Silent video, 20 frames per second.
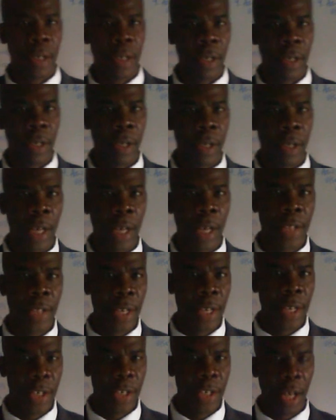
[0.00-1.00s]
you are
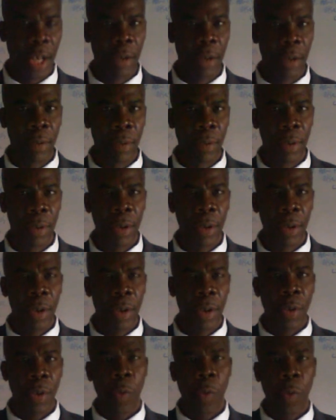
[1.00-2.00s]
selling charcoal.
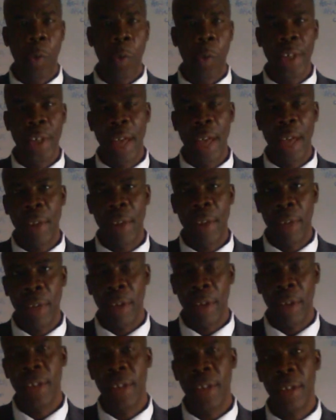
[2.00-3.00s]
What are the
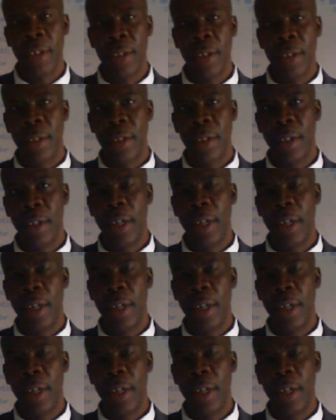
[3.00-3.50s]
regulations